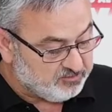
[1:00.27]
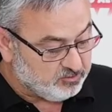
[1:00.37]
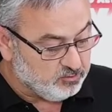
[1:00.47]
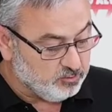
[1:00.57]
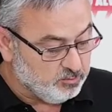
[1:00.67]

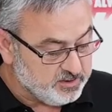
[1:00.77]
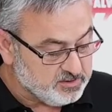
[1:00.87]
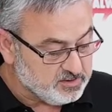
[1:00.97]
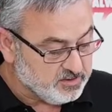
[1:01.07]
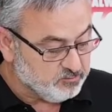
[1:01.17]
two, which
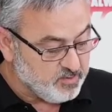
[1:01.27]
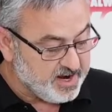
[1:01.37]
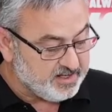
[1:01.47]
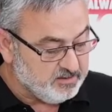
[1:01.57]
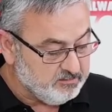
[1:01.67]
is the
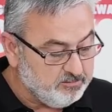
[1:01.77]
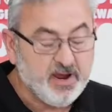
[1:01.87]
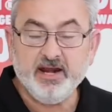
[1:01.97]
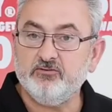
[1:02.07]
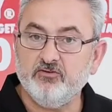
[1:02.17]
red
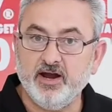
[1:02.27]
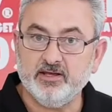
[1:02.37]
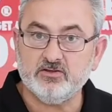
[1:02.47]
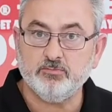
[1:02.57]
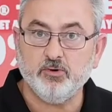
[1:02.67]

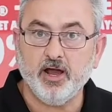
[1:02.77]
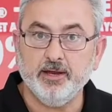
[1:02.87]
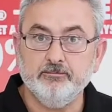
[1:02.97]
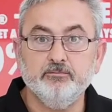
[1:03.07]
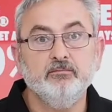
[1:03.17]
penetrating spray.
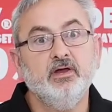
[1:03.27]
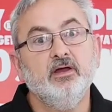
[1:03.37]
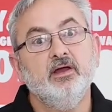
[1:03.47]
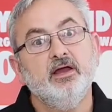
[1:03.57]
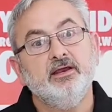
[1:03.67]

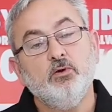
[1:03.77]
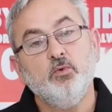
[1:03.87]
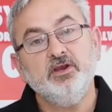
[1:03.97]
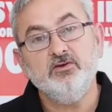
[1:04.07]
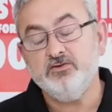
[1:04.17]
Now
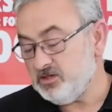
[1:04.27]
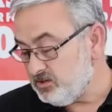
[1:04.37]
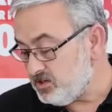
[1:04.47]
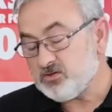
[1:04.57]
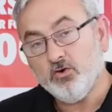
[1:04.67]
when using
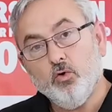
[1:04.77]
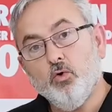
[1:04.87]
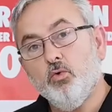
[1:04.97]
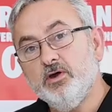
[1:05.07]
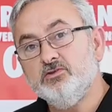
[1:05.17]
this,
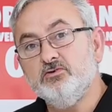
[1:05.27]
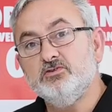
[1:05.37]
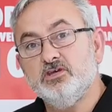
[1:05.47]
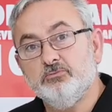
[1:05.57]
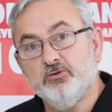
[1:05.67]
always use
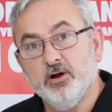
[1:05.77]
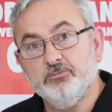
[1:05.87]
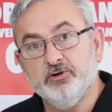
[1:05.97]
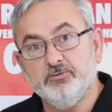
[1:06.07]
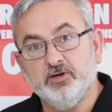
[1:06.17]
the
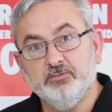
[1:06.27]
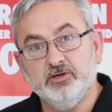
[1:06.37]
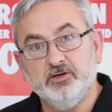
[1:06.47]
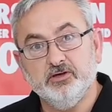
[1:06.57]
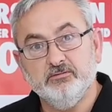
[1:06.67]
appropriate
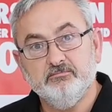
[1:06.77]
PPE.